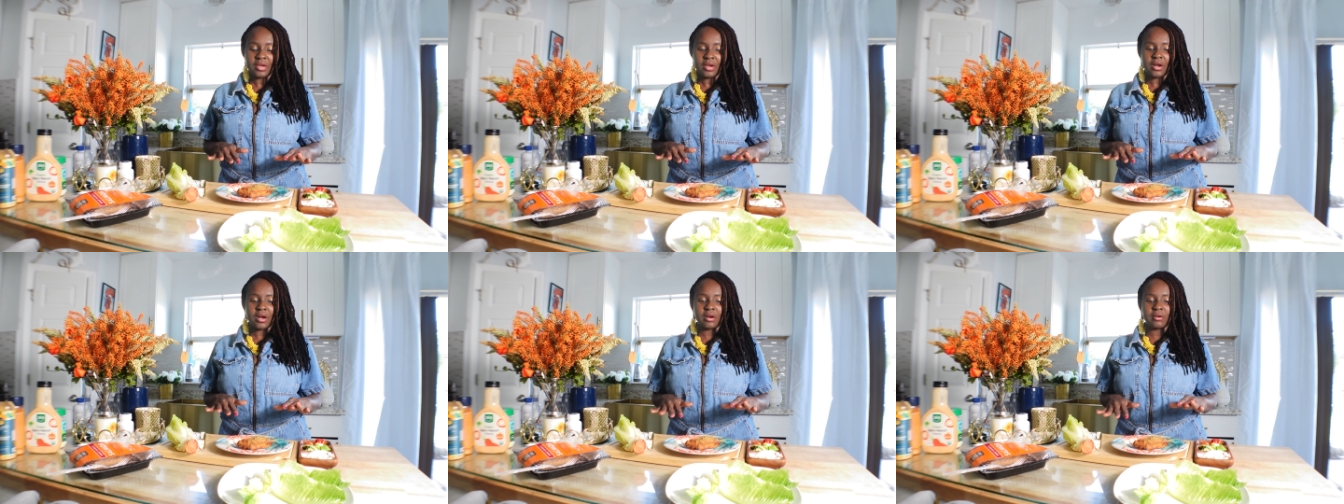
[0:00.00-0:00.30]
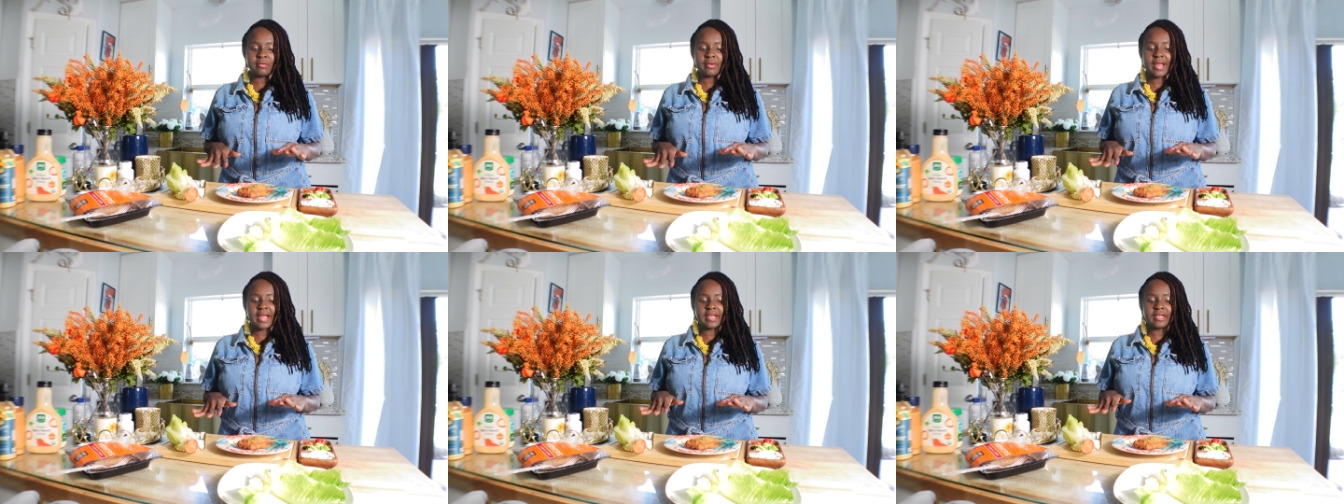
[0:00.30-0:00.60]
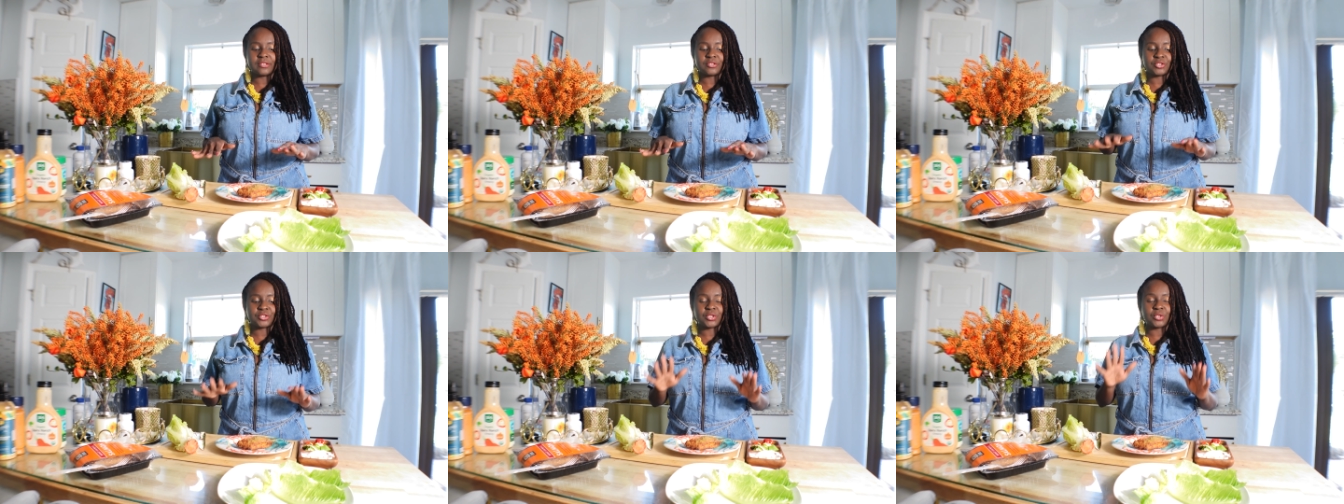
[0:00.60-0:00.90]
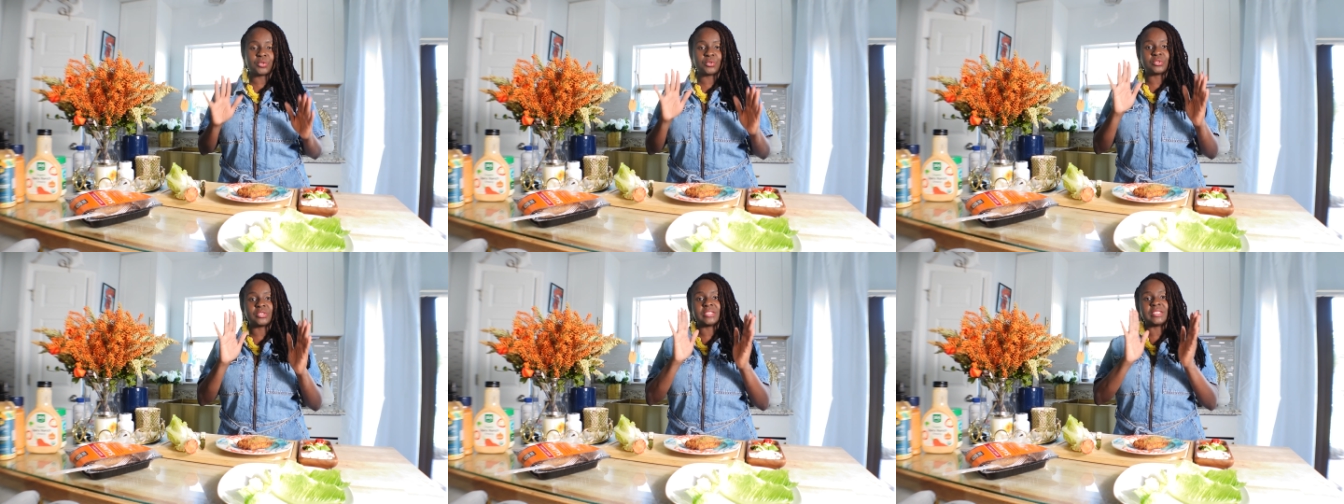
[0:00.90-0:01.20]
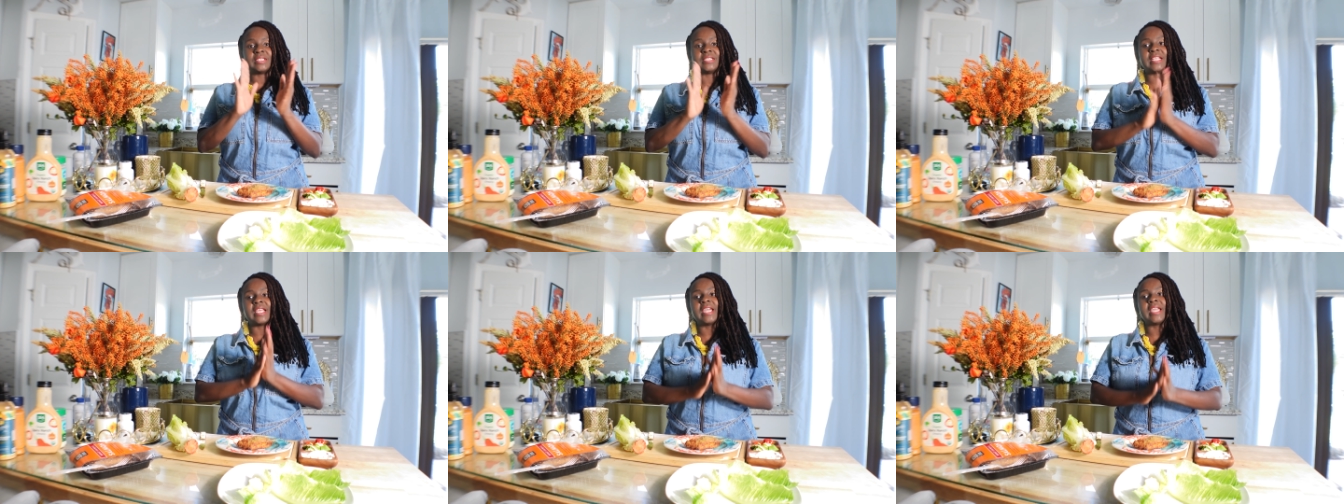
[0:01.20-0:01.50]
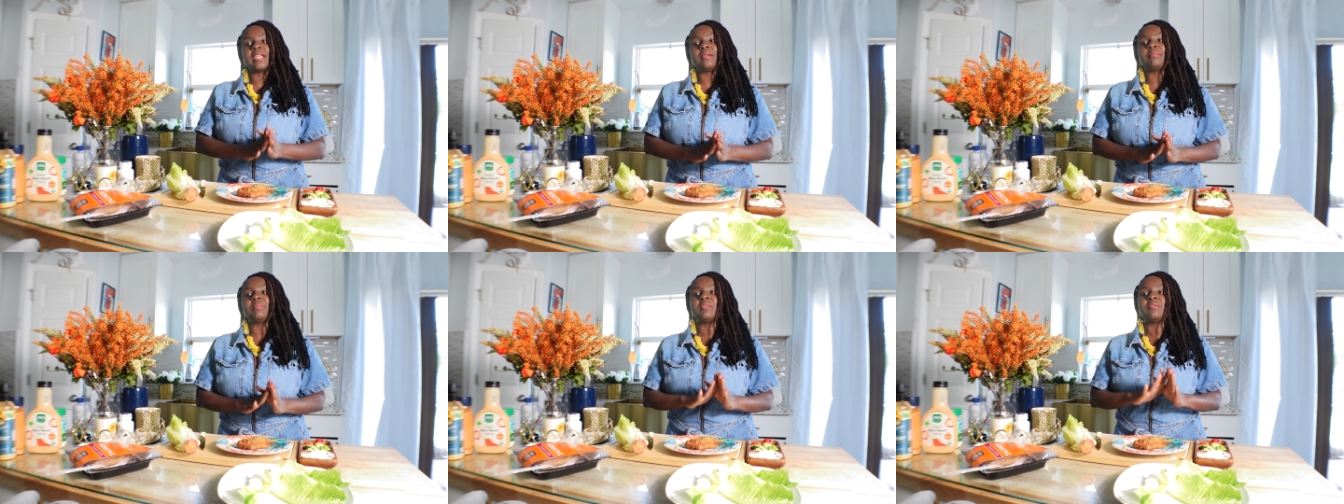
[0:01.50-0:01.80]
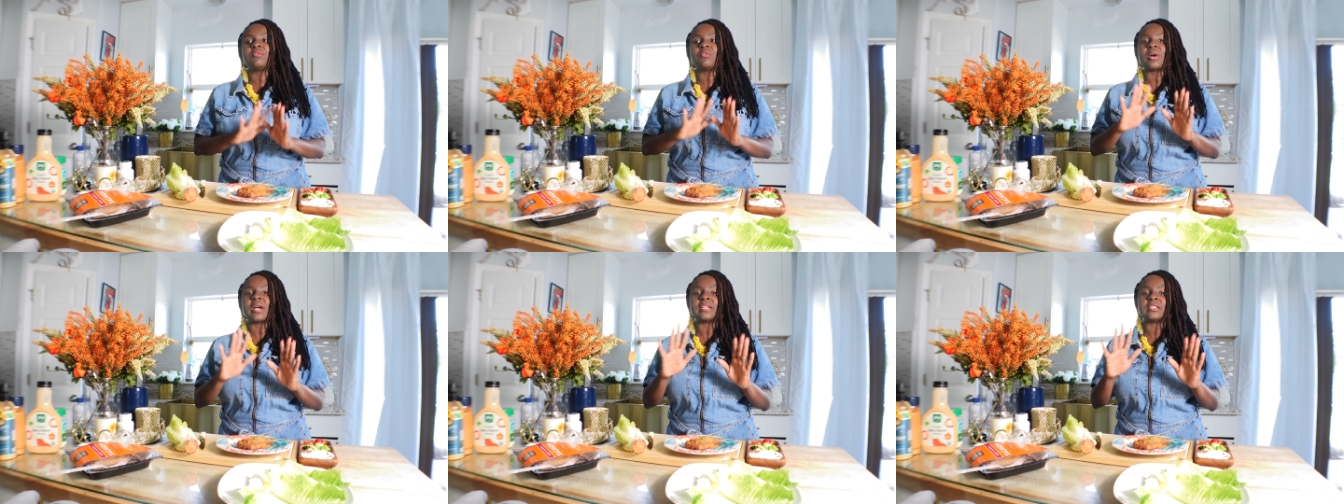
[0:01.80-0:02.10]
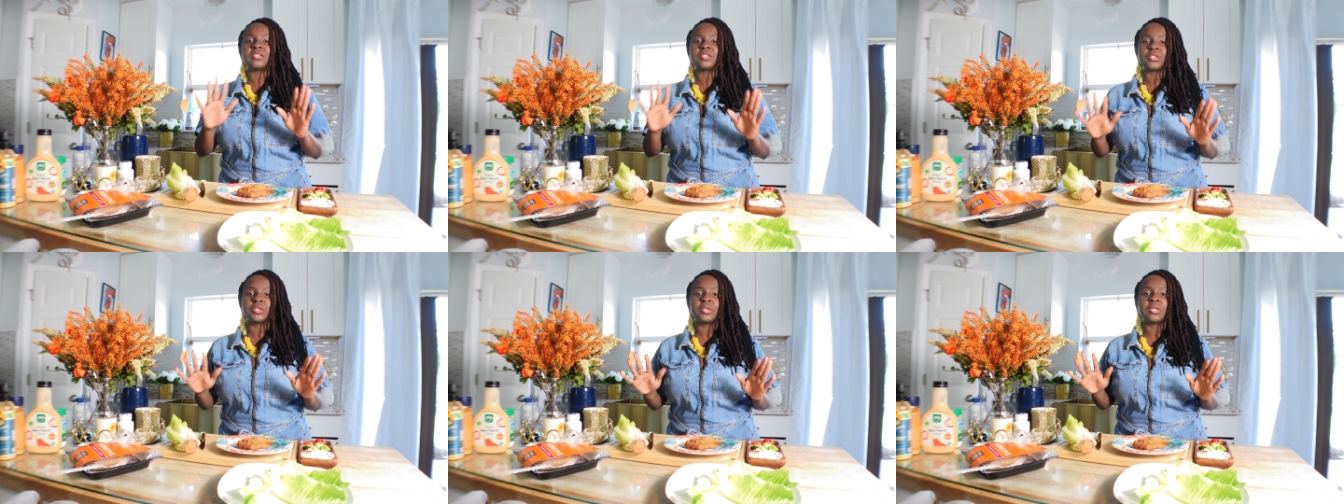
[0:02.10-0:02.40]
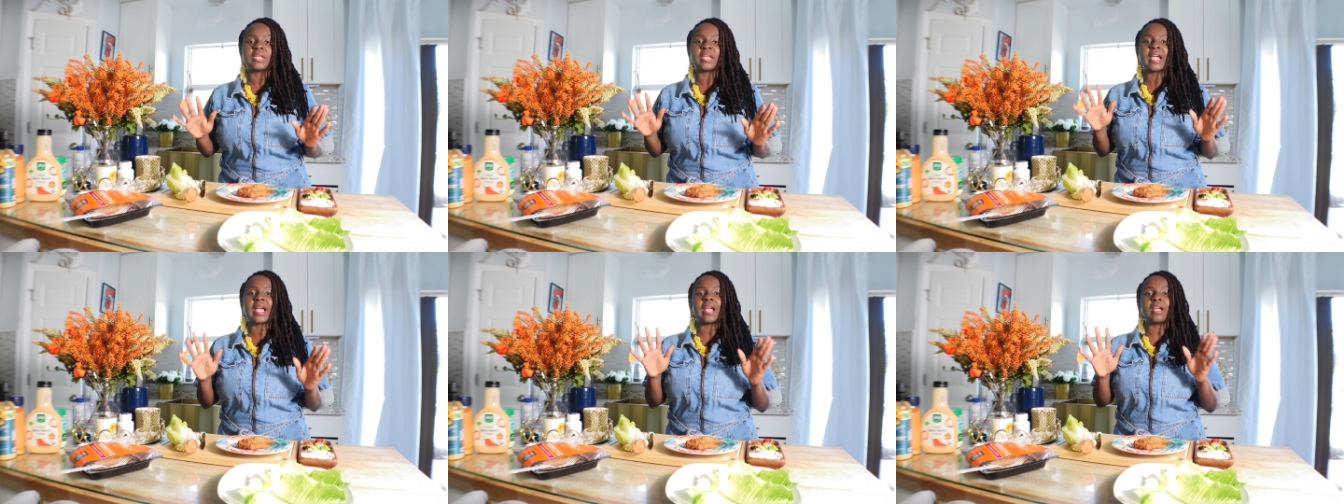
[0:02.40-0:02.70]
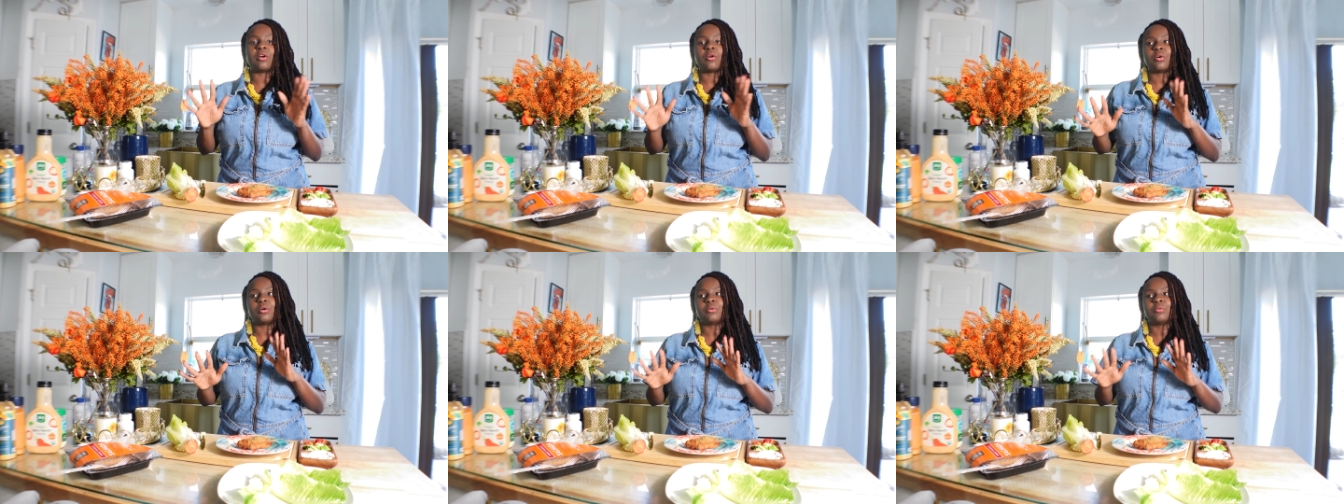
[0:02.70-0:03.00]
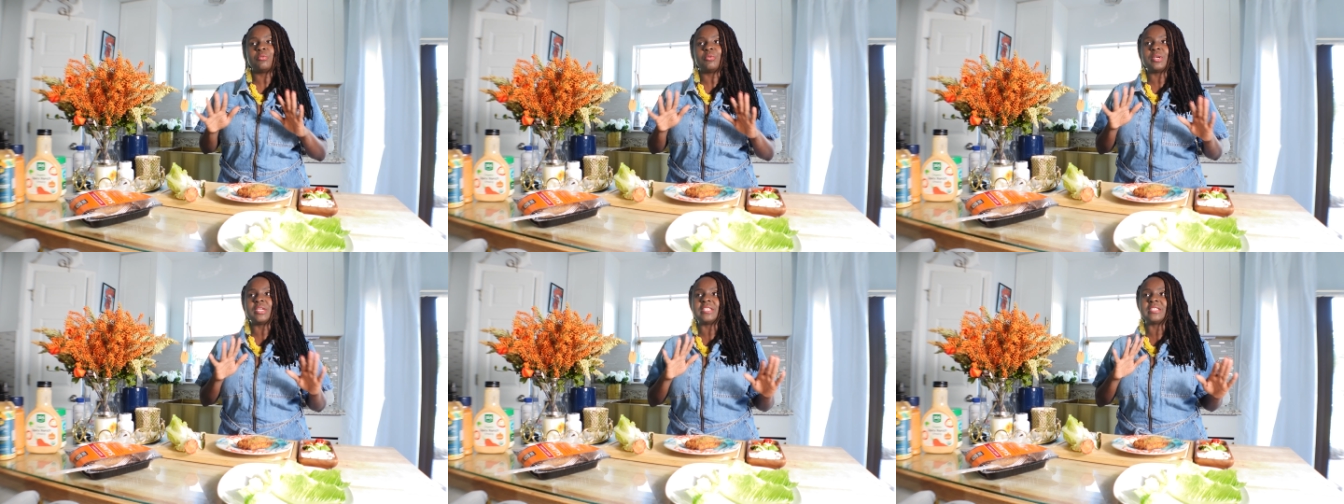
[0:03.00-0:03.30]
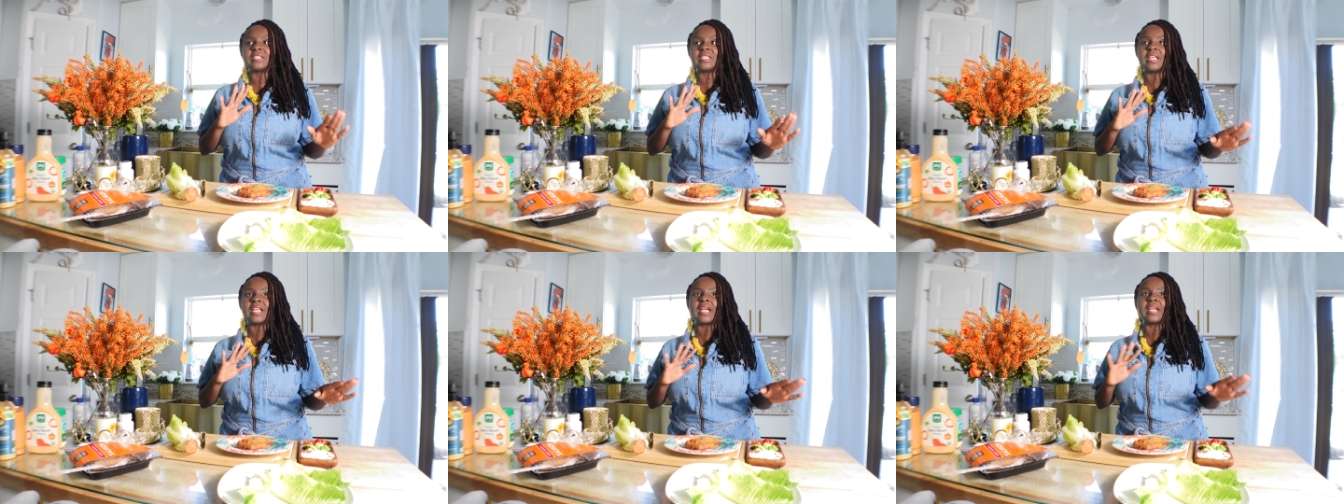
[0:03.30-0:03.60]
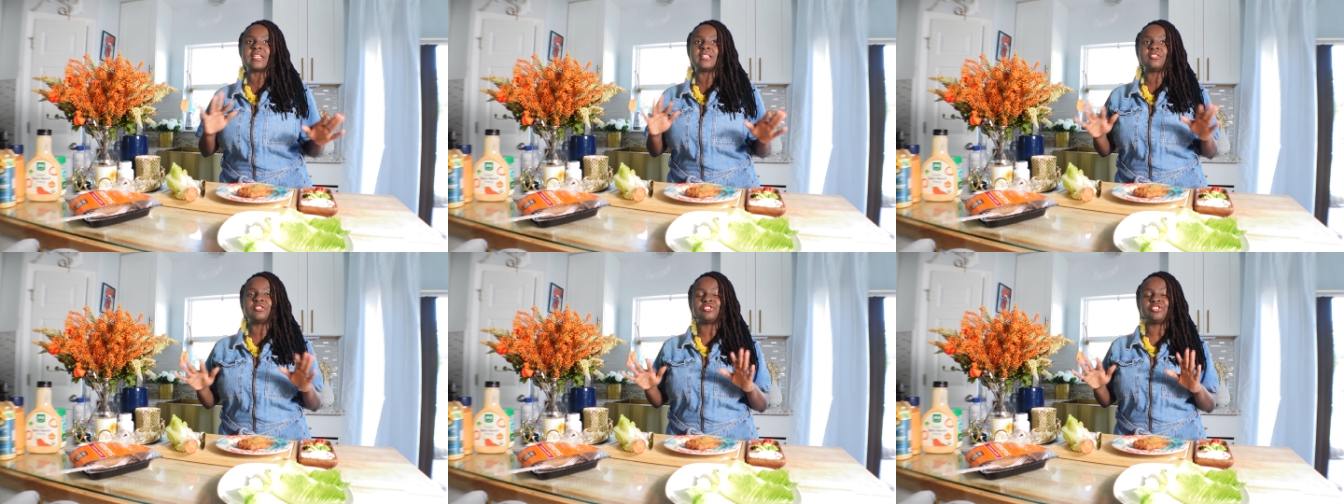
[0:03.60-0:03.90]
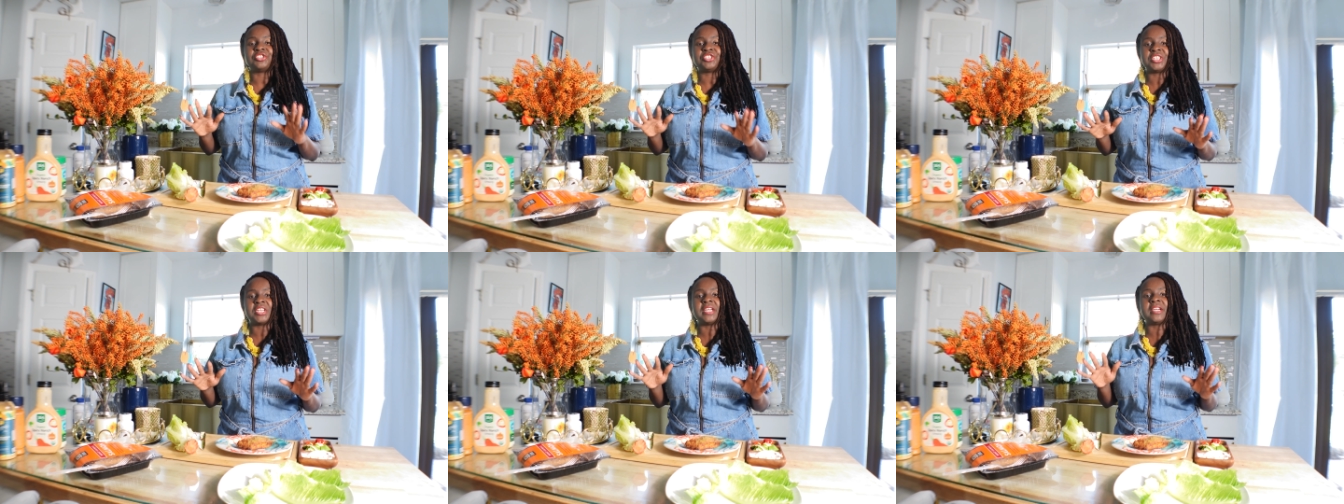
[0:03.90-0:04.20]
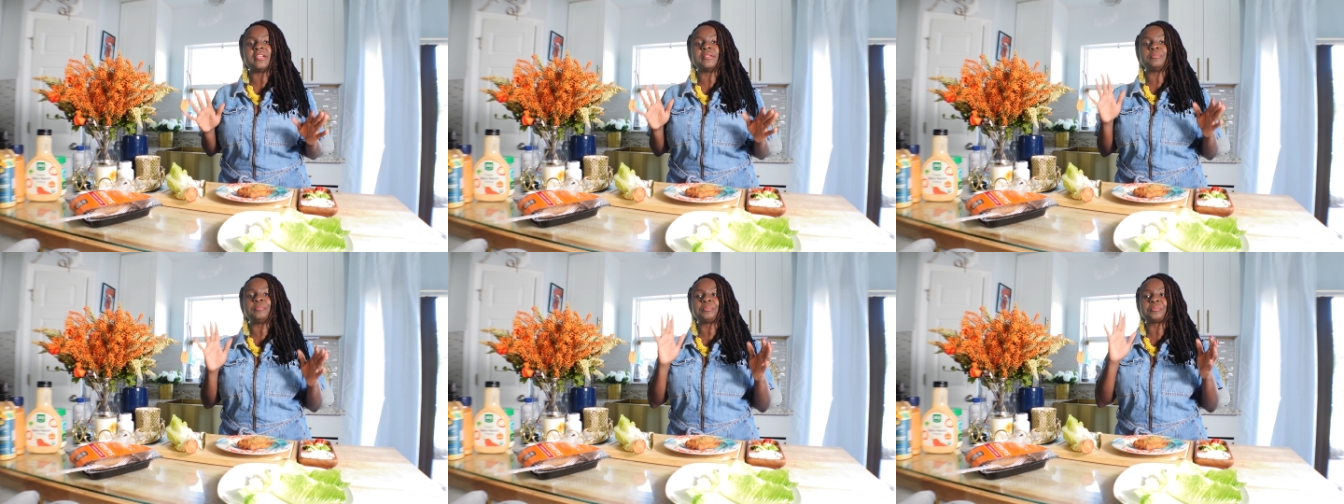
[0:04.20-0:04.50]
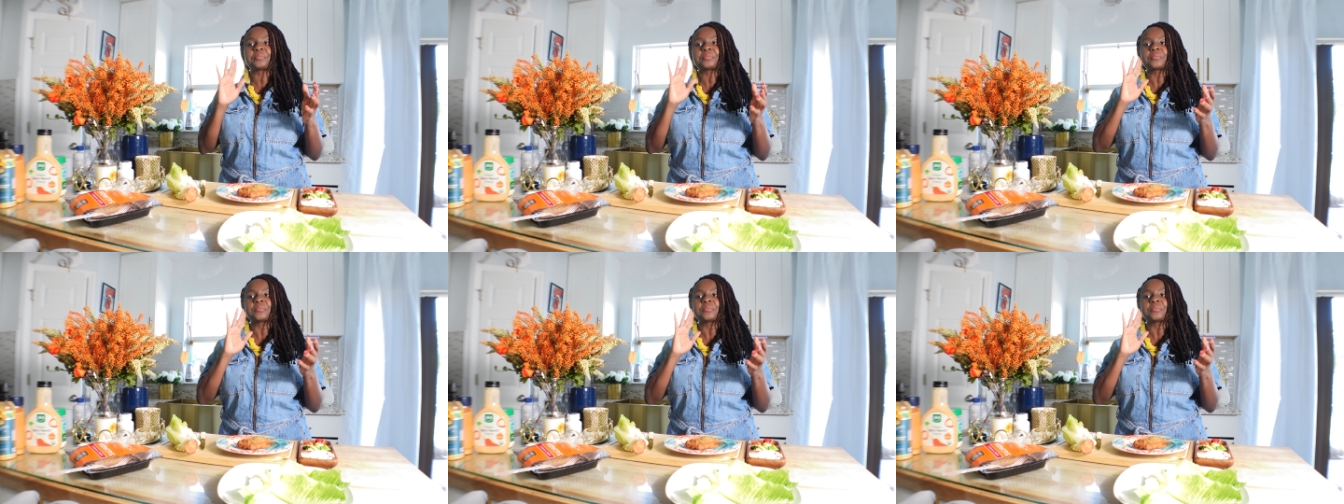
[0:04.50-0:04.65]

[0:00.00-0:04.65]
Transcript: All right, so today before I start, I always like to share